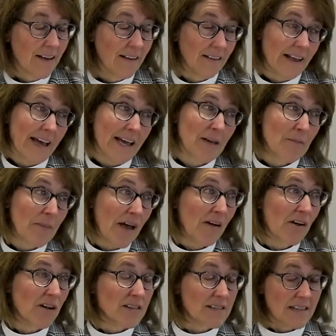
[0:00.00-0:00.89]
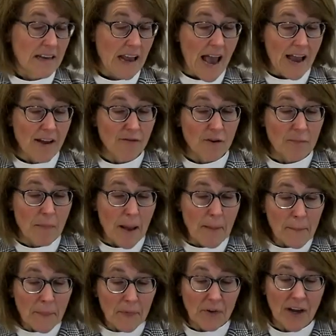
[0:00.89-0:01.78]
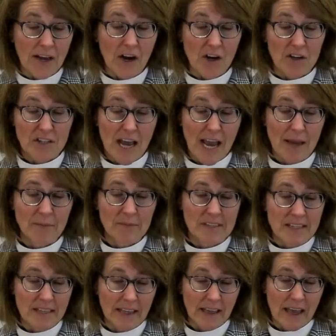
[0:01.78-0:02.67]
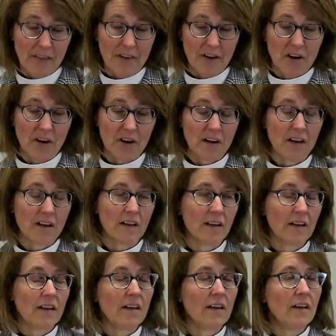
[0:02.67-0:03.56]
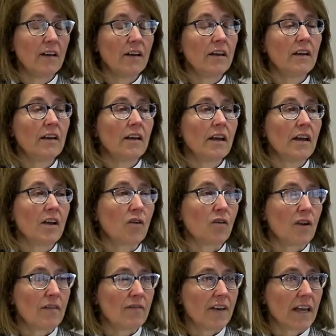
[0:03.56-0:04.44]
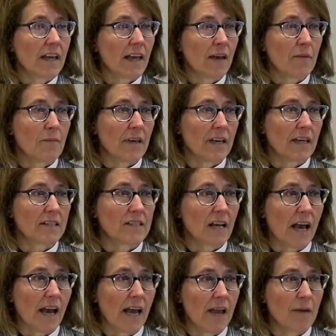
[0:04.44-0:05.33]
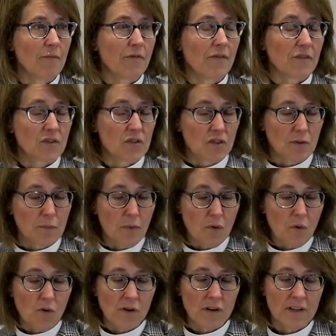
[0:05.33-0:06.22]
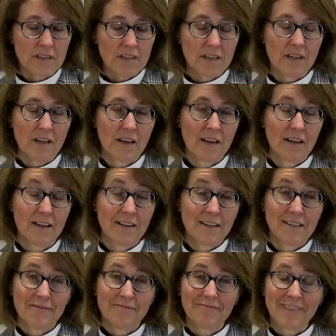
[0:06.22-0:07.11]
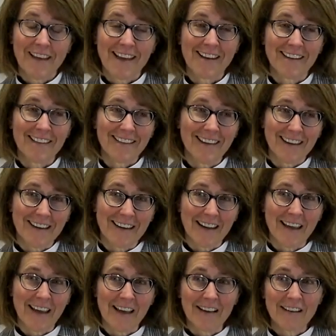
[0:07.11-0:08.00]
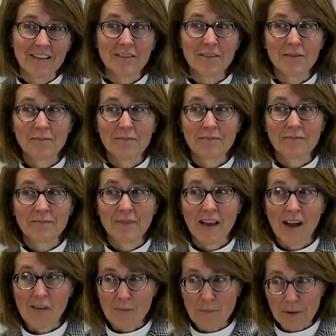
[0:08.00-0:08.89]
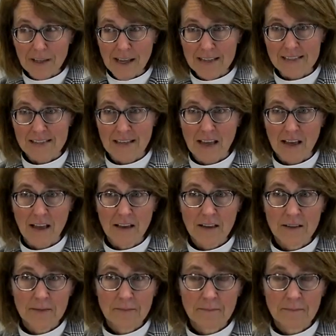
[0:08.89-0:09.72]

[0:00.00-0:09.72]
Like Maris and I remembering our times together, grieving can be a time for support and a litany of blessing.